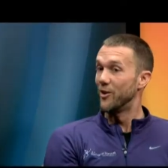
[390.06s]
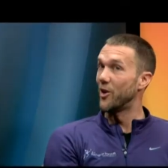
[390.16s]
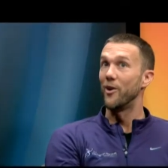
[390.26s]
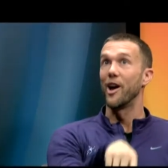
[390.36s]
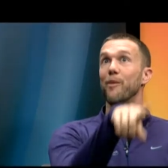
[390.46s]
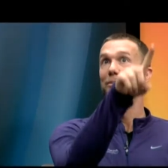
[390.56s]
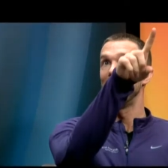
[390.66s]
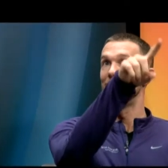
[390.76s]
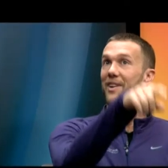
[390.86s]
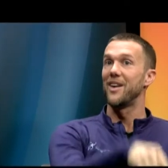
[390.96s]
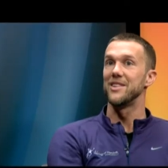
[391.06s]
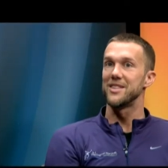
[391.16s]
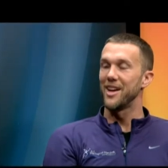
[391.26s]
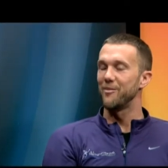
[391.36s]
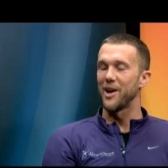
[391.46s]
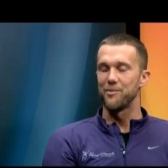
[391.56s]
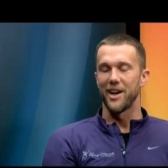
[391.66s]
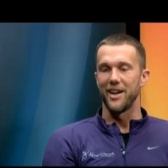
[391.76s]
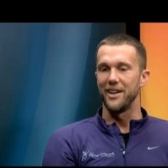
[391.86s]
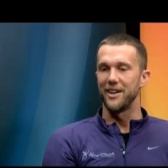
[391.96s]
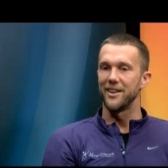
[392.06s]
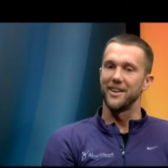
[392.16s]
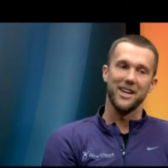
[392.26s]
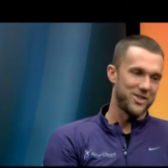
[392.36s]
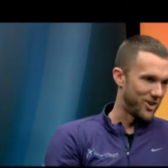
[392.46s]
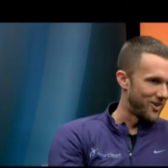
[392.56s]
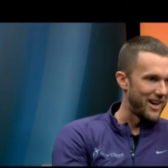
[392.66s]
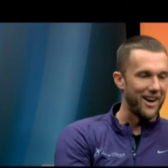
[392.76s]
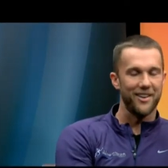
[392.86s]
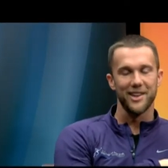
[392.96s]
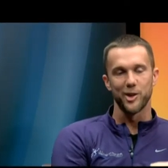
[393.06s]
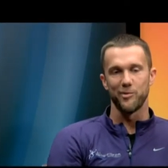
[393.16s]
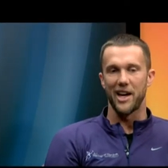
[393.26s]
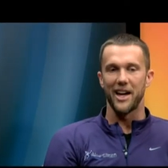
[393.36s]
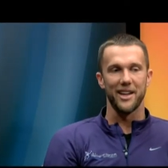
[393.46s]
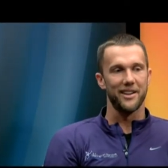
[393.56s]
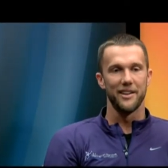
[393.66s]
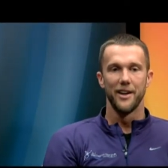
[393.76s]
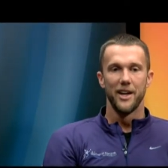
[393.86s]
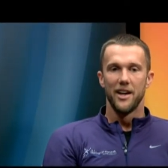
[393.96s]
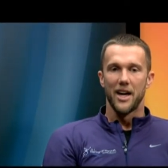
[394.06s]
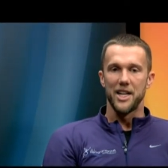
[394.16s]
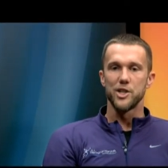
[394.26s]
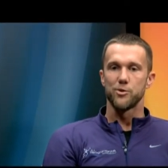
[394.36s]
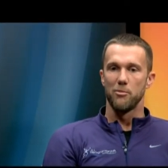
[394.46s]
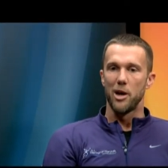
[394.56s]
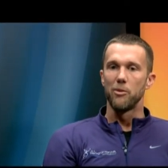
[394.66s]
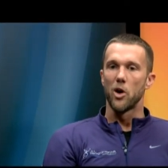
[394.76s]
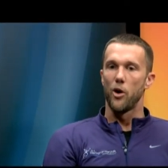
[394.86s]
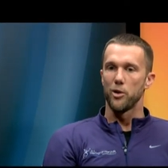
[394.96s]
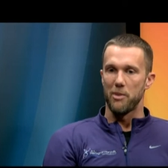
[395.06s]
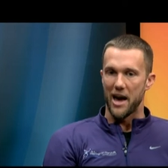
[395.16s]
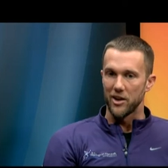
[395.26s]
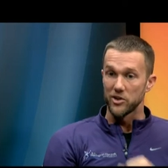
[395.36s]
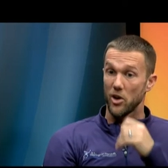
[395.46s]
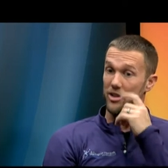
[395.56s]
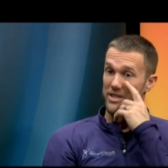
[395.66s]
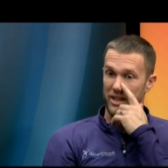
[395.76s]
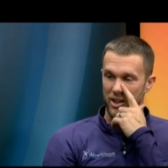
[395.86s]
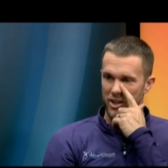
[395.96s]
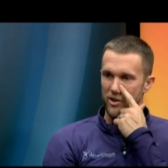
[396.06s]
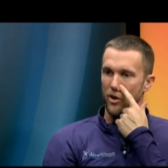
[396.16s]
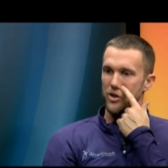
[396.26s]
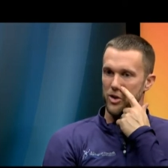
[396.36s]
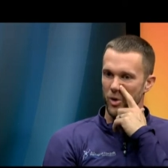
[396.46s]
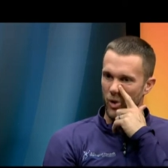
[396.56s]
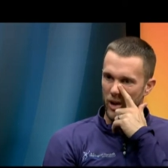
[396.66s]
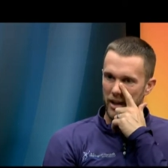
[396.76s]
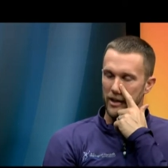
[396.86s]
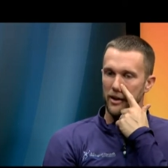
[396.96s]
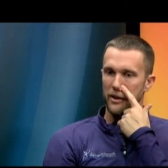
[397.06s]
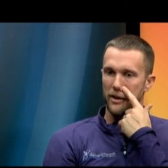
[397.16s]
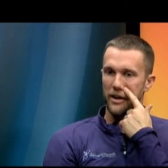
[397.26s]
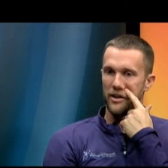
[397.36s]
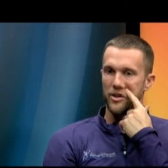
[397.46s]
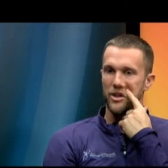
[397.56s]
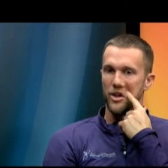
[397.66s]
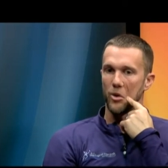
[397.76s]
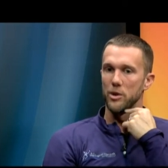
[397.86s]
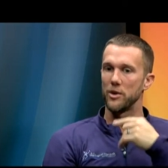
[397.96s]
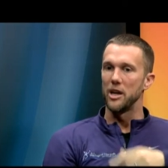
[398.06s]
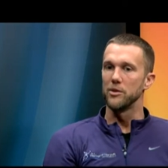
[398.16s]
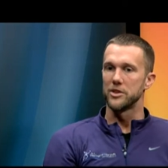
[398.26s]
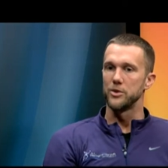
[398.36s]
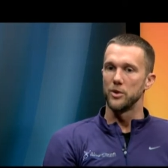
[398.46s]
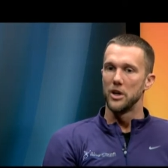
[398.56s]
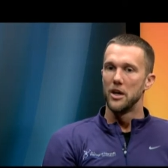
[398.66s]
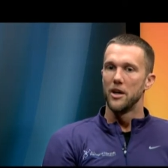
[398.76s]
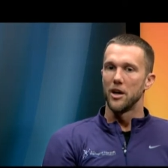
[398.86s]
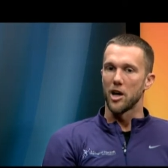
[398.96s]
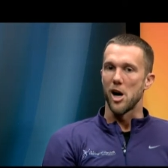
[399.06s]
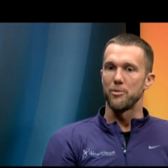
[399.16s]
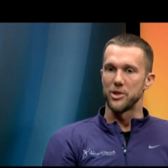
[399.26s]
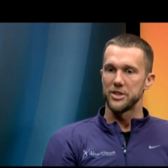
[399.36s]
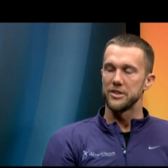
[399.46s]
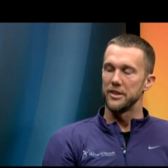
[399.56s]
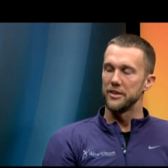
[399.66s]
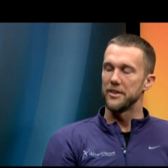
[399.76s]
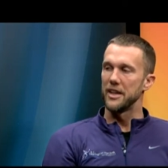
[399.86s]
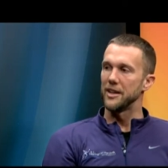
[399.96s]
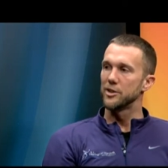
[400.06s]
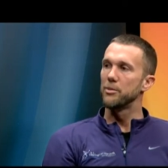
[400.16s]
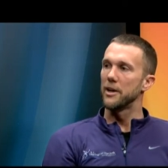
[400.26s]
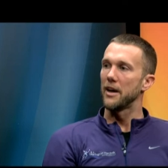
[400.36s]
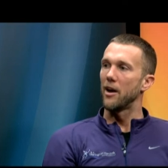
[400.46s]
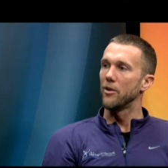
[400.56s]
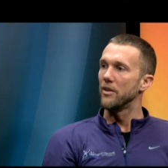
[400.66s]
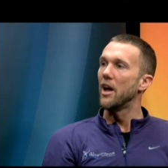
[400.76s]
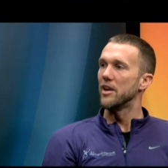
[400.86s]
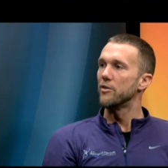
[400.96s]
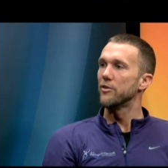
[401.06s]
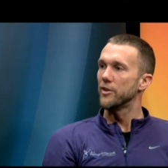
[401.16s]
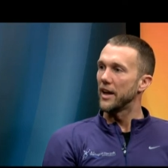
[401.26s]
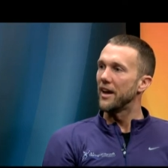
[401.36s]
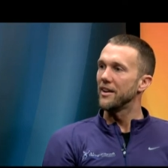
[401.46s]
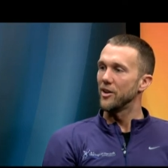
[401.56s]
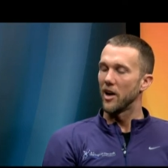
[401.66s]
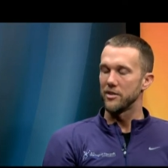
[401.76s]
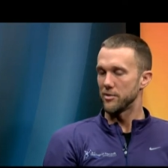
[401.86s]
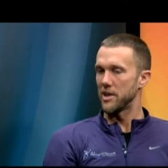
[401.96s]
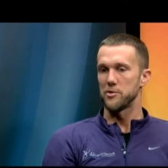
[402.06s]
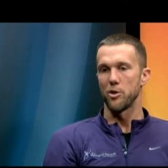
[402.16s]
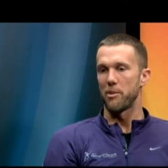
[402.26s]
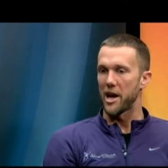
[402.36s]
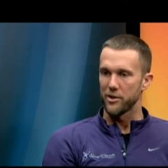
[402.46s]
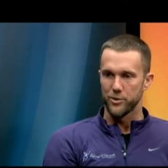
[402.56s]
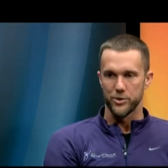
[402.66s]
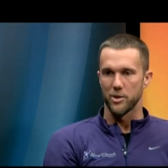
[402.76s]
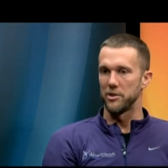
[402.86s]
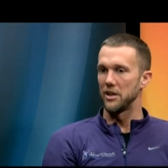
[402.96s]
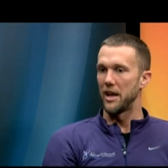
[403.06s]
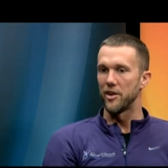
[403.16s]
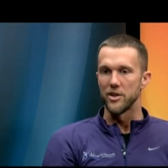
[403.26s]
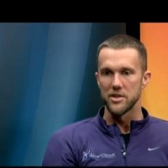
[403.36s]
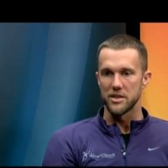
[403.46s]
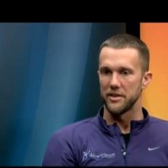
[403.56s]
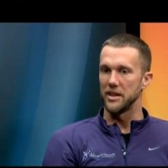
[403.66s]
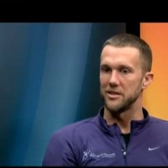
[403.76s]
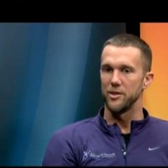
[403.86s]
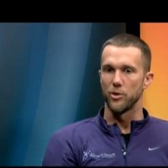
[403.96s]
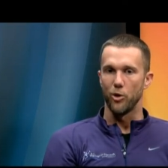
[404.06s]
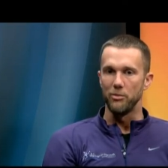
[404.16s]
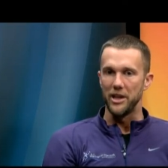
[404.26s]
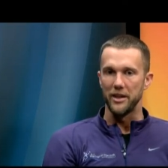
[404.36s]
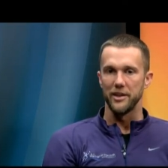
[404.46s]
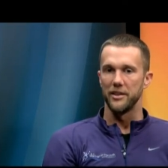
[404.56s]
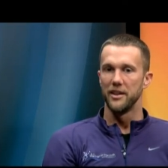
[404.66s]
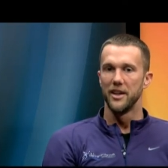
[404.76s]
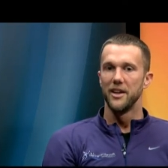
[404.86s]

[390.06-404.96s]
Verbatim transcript: We're going up there five and ten by Pioneer, and I turn around and go back, and I just remember all the battles, all the tears, all the joy, and and you know we were able to accomplish things. But I'll I'll never forget. You know I sometimes go back through some of the letters and things he wrote me, and